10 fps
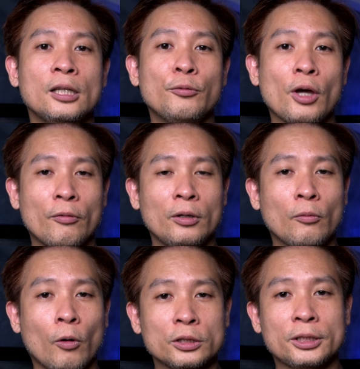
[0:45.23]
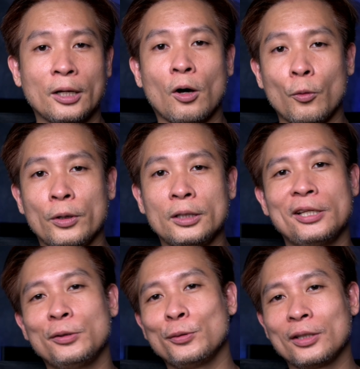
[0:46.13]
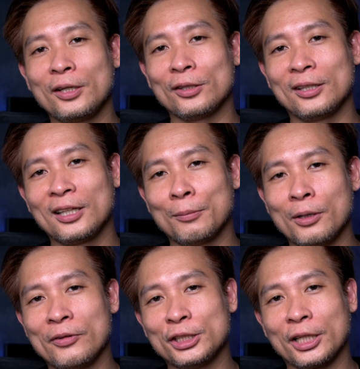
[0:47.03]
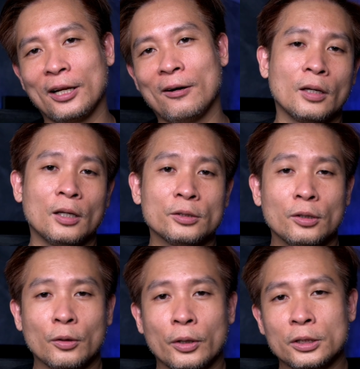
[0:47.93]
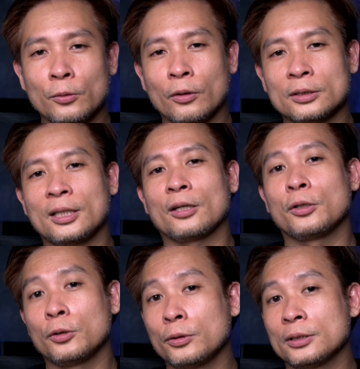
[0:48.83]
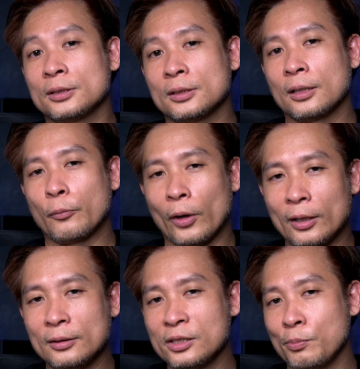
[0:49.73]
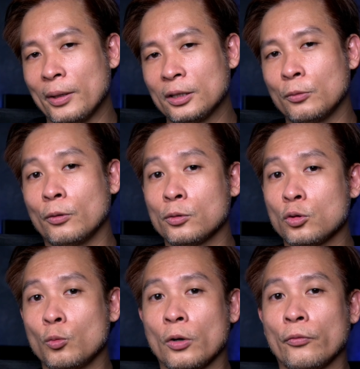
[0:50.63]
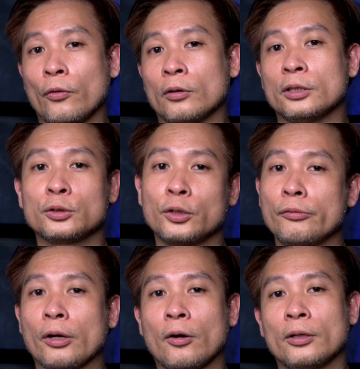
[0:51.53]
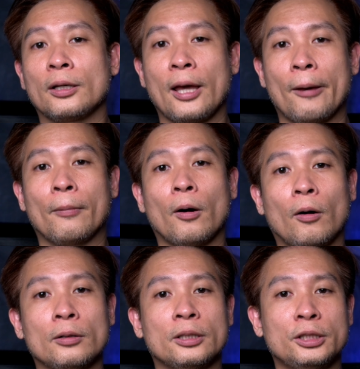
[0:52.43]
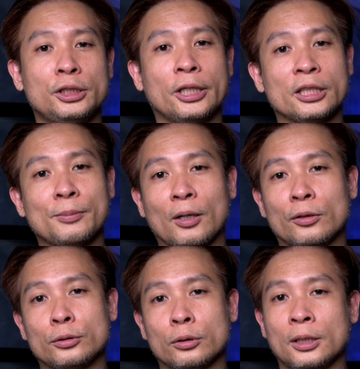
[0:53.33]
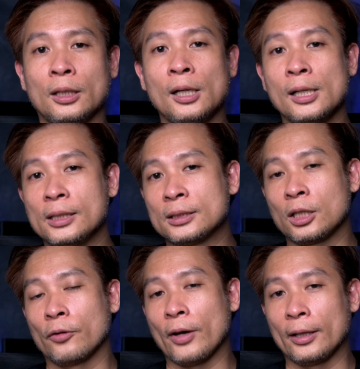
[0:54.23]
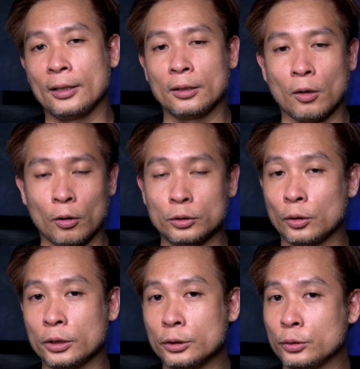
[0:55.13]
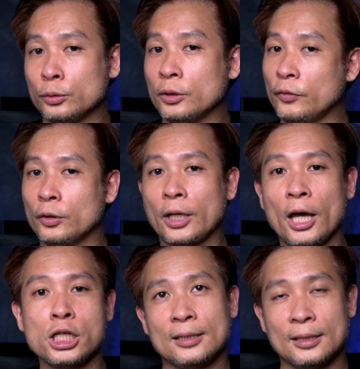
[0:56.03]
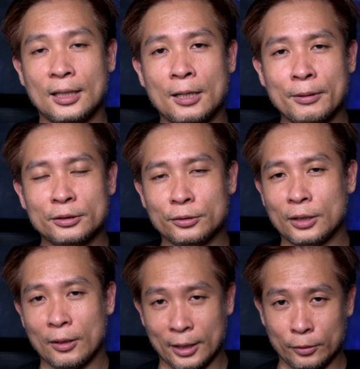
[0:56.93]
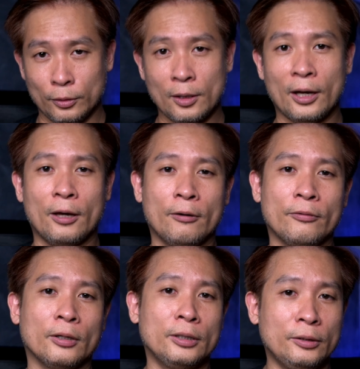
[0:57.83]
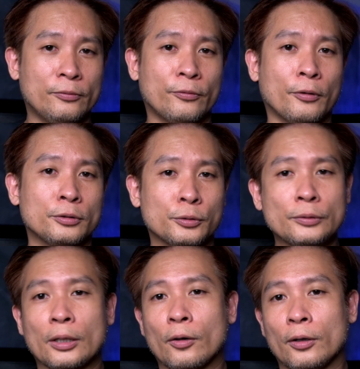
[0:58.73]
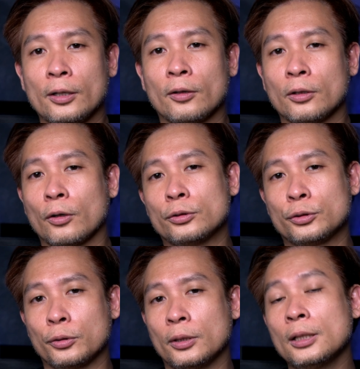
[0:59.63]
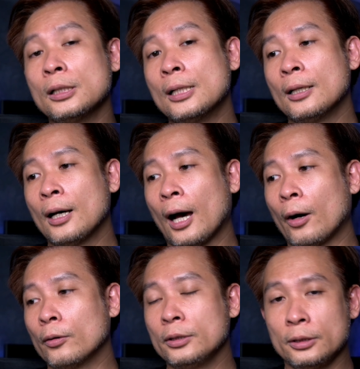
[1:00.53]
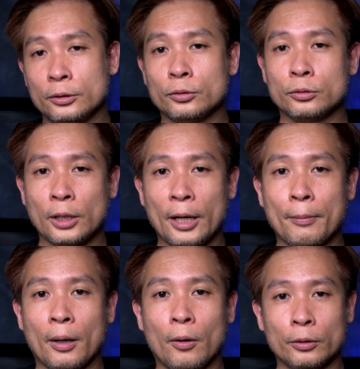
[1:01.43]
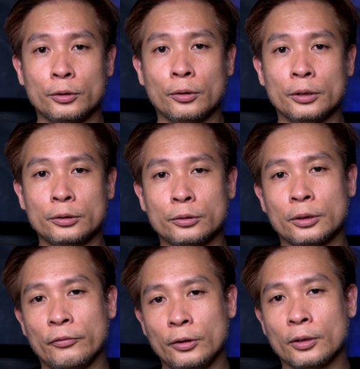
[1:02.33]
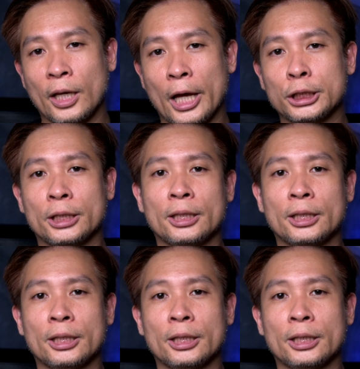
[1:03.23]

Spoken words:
you haven't watched that already, do click on the link above and check it out. So the question was, they're curious whether this method will also work for the screen recording app on the DJI Smart Controller instead of adding the audio into the video cache. Until now, I do not have a need for screen recording on the controller. I only need to add my audio into the video cache and then